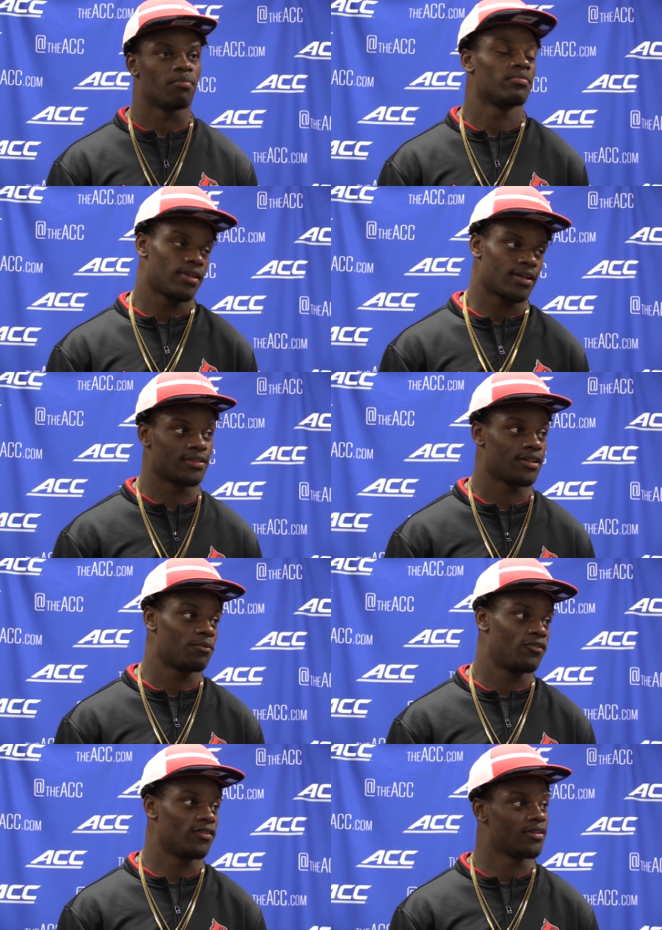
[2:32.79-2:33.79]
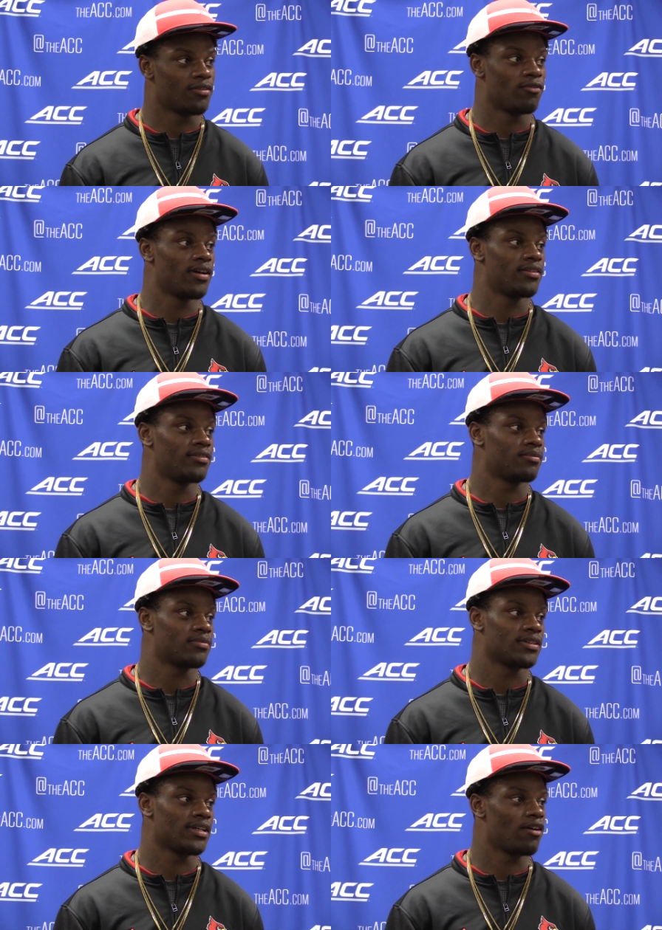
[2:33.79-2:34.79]
Like I said before, the weather.
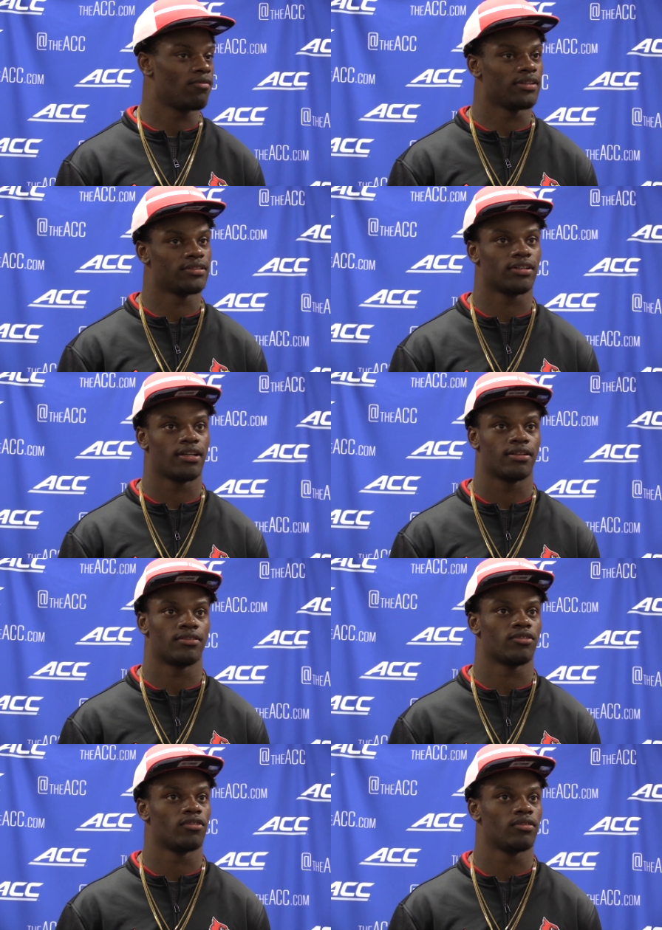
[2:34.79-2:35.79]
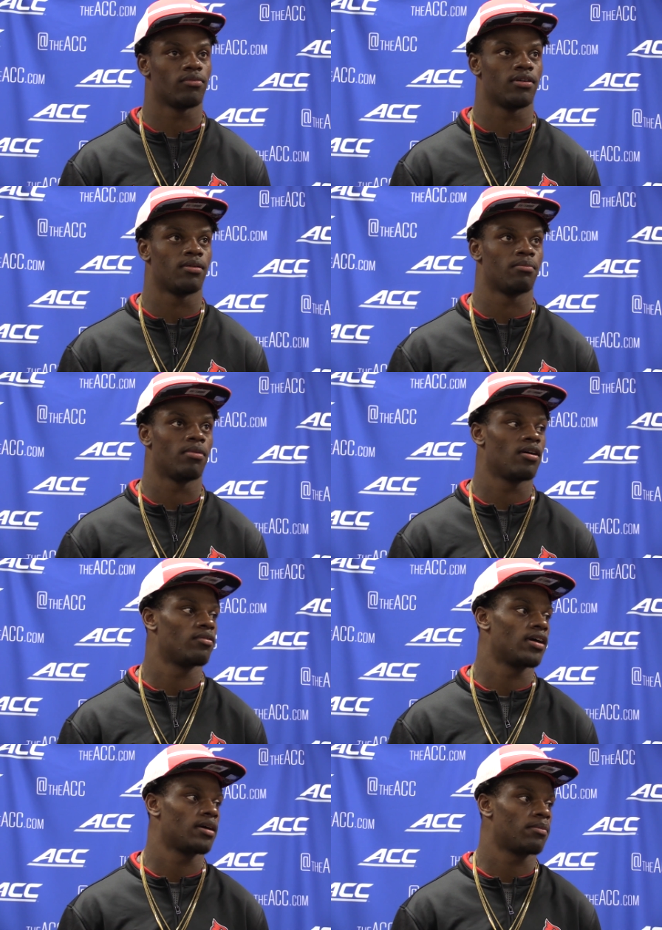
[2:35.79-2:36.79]
Because I wasn't trying to throw the ball
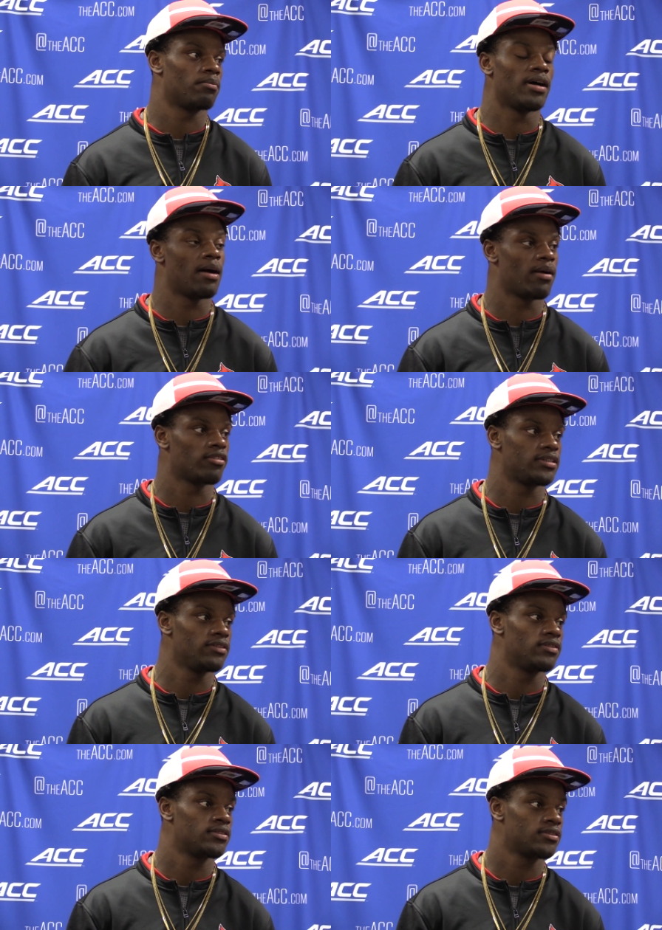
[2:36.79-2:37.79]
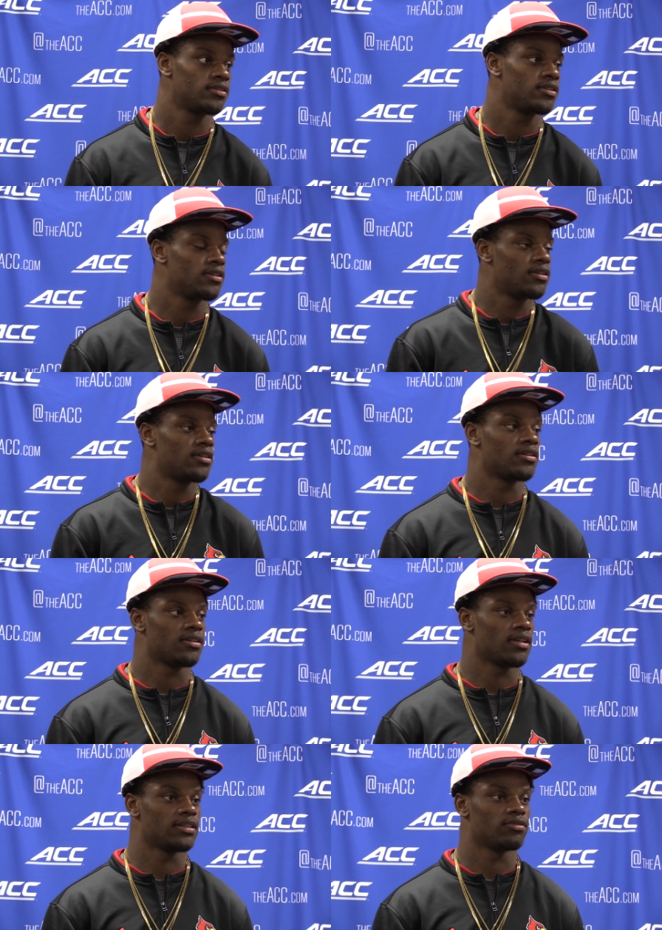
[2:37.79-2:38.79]
behind my receivers.
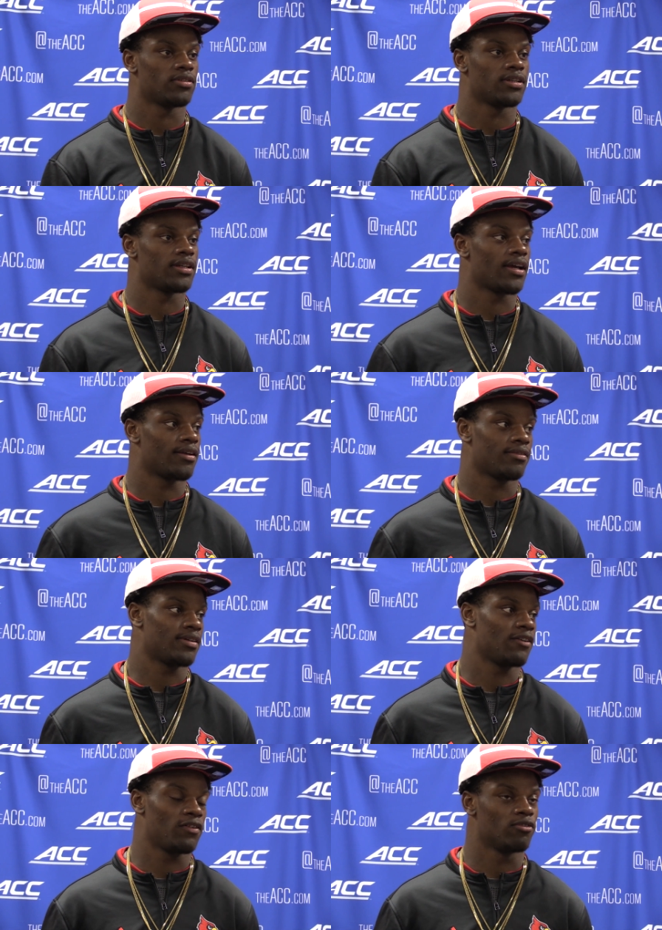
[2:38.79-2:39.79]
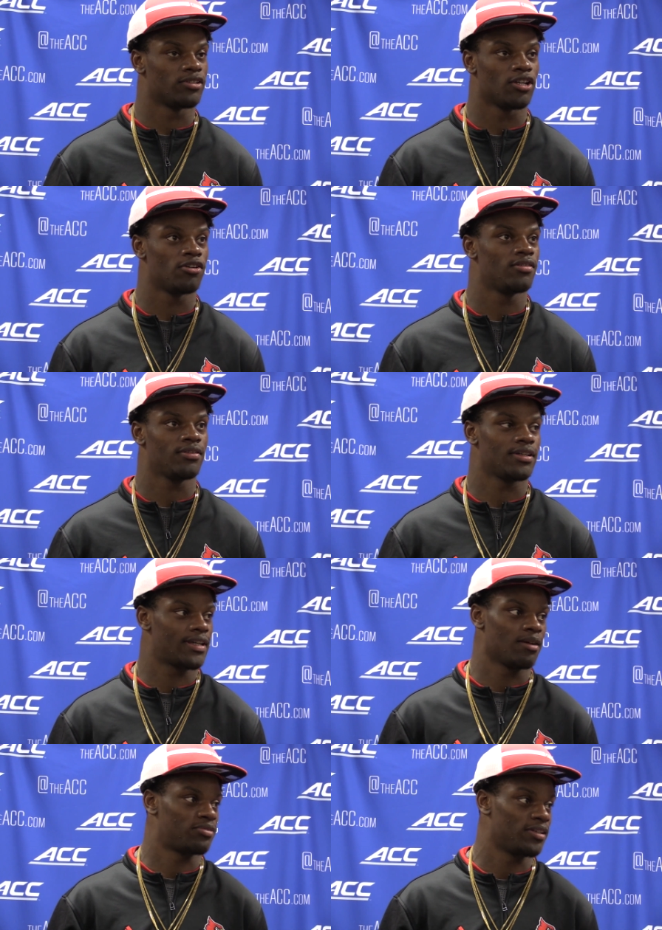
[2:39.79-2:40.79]
And I just wanted to, like, if it was low, it
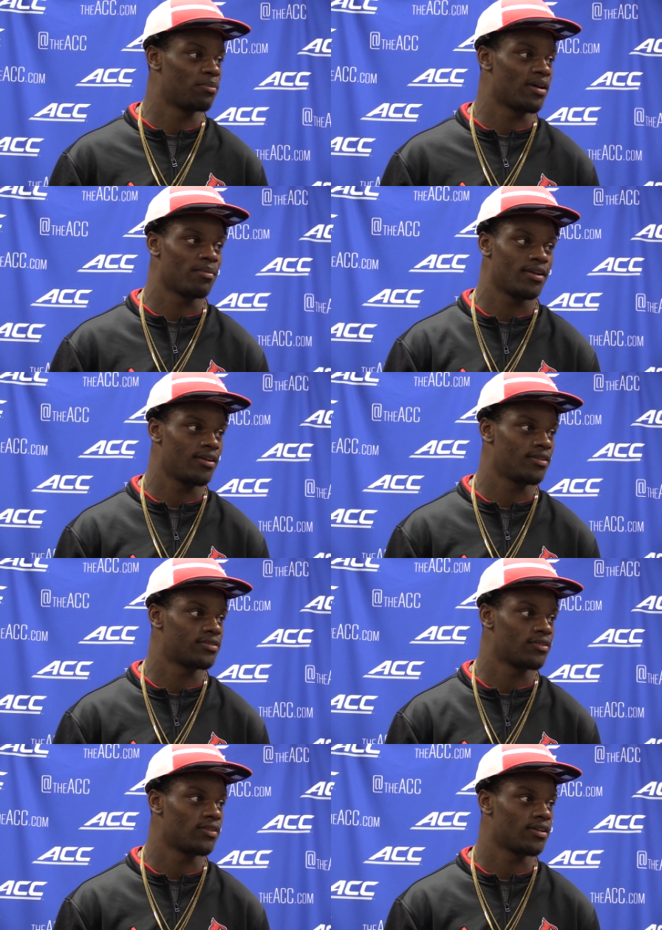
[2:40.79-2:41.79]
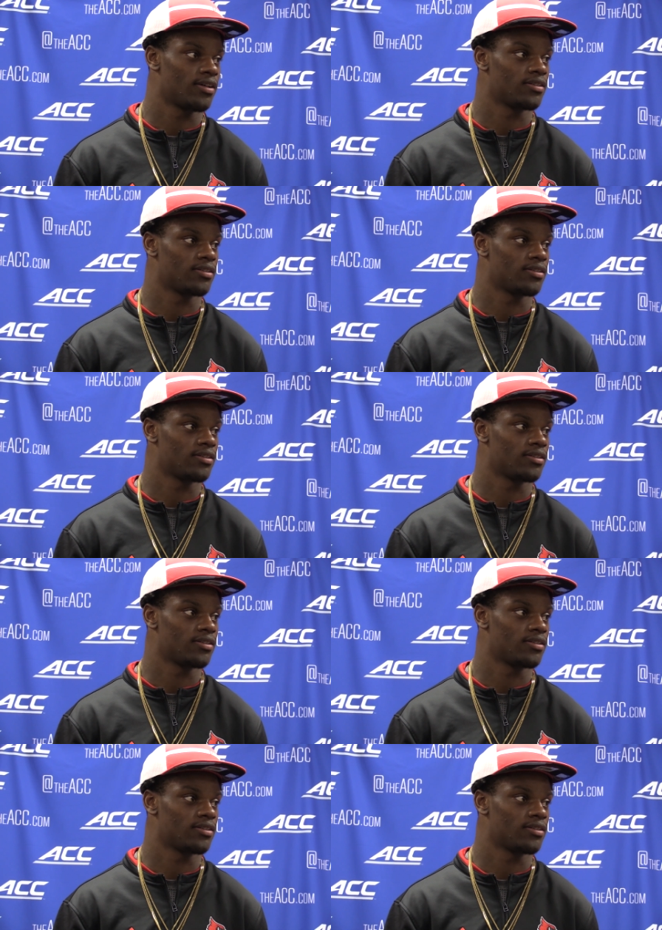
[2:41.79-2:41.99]
kept slipping out my hand and stuff like that.